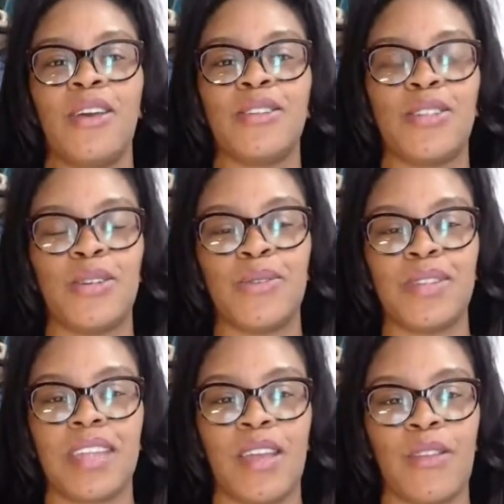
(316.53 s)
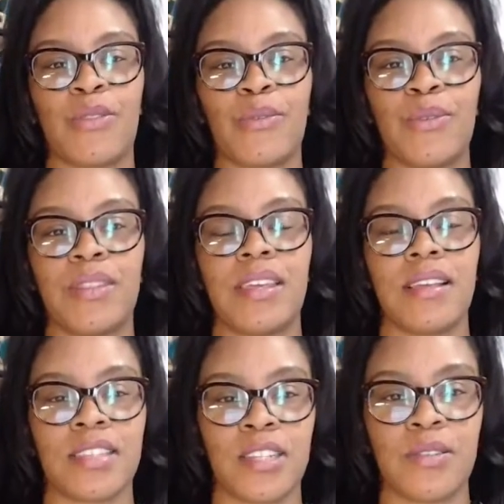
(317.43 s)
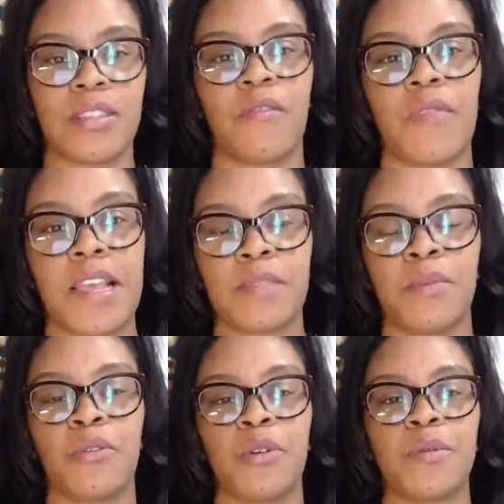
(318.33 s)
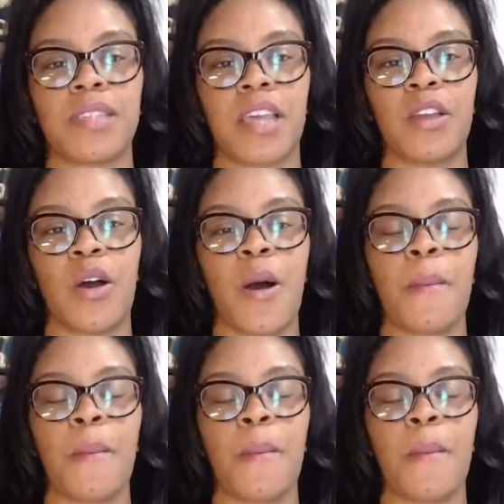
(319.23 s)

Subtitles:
tuned in through the exclusive Facebook group study hall,